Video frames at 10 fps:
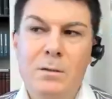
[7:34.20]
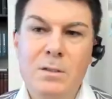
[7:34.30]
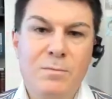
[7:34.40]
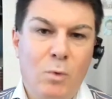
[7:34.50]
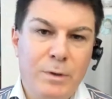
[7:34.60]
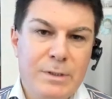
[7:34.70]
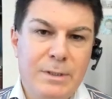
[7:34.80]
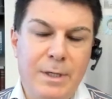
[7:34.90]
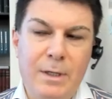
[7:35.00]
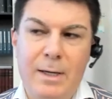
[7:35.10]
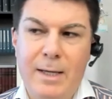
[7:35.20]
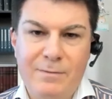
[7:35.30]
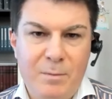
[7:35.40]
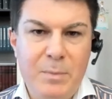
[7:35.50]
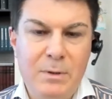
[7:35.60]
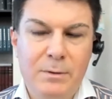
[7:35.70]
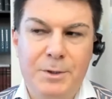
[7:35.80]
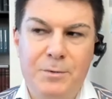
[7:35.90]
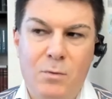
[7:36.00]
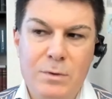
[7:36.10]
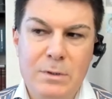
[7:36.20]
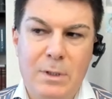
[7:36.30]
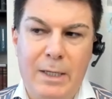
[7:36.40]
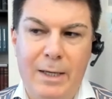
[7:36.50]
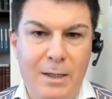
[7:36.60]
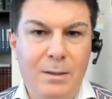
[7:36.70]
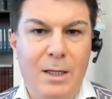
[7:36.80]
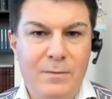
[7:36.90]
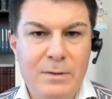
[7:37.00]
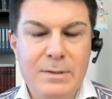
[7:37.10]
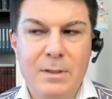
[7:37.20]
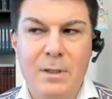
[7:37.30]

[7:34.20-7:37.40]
The smallest tree I ever built, it was 8 levels.